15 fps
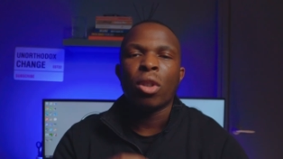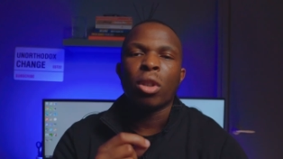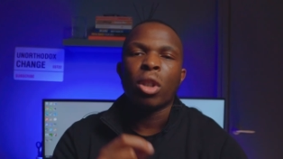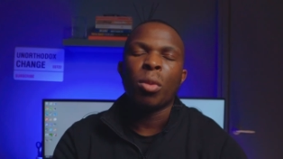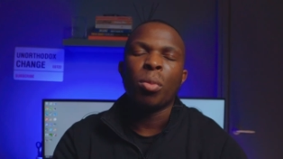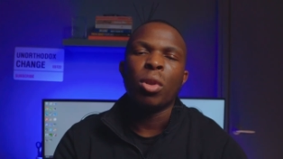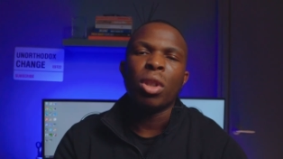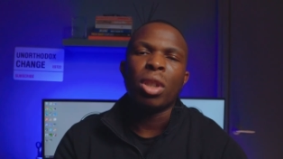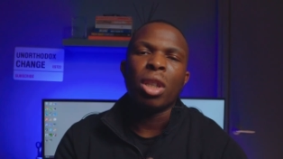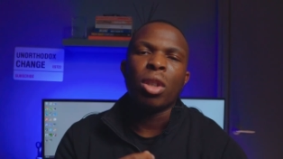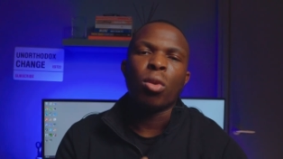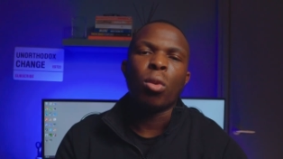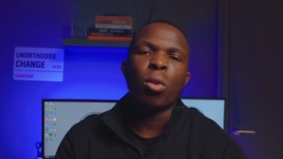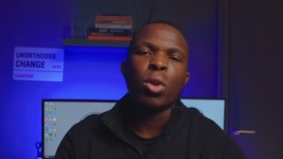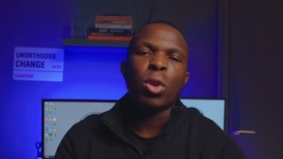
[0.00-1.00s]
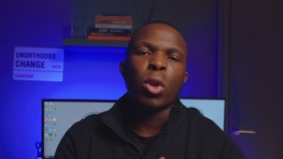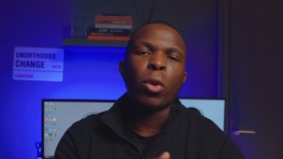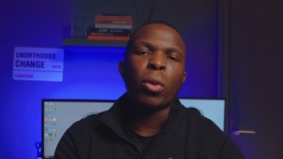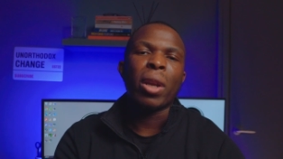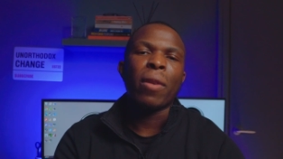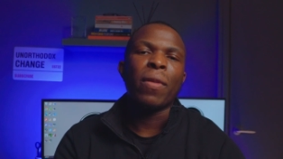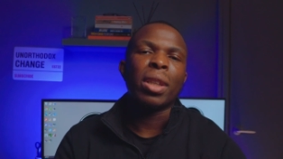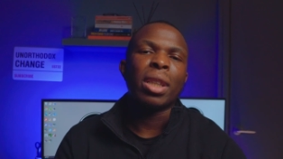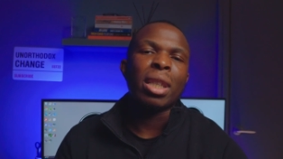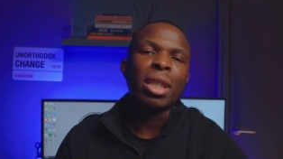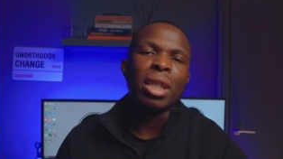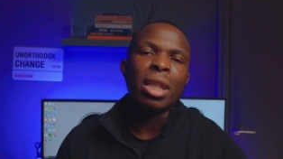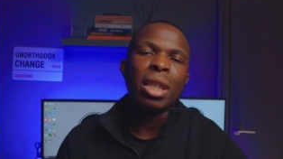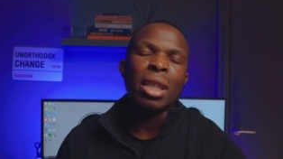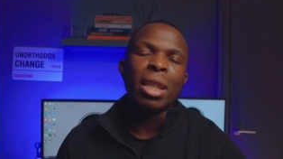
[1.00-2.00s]
on community is also a great thing to
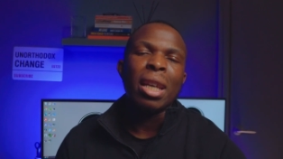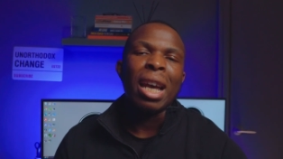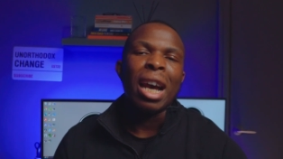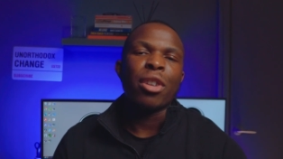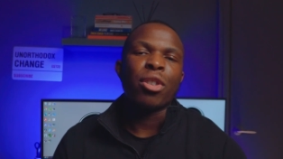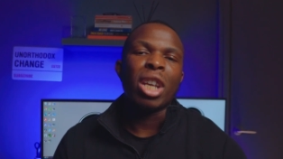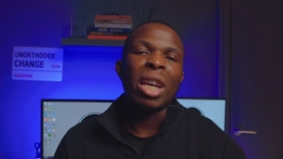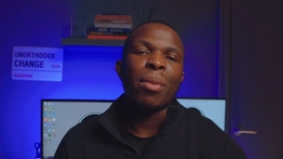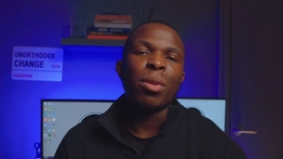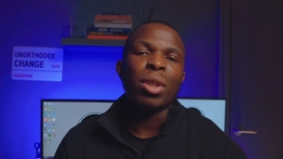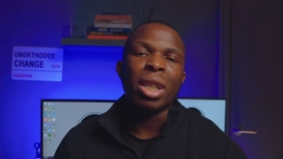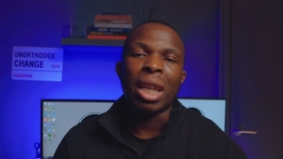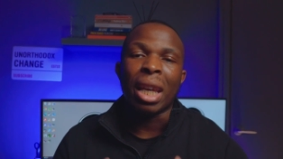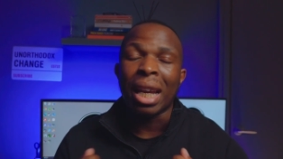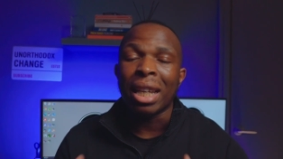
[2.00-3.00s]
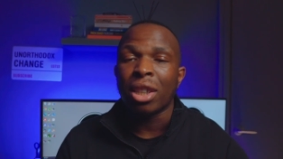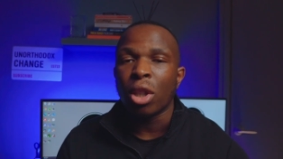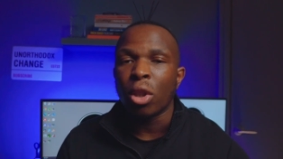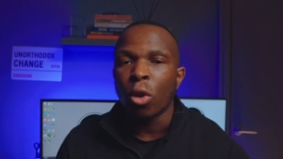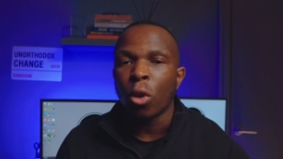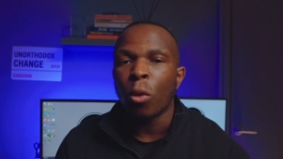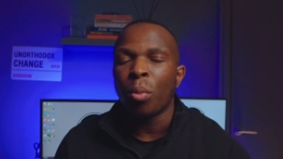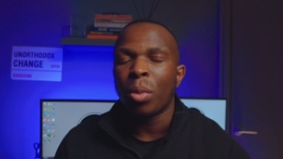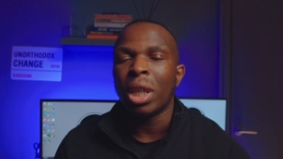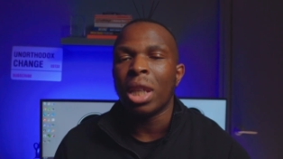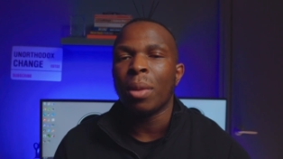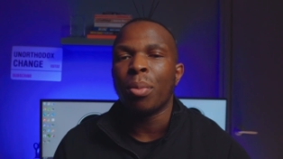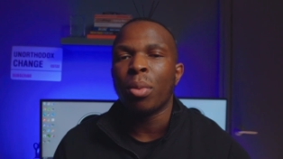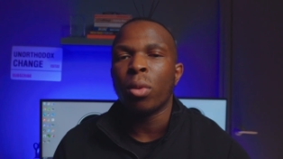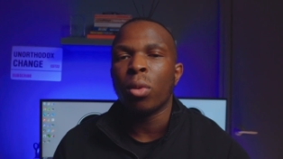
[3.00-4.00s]
see as you're able to get to know
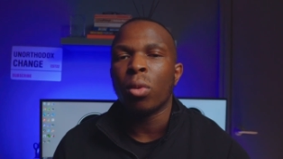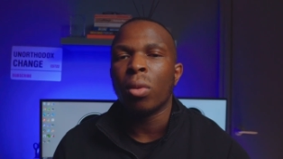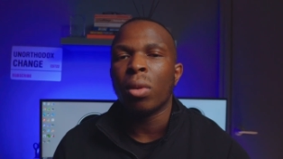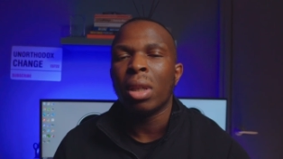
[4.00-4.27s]
people,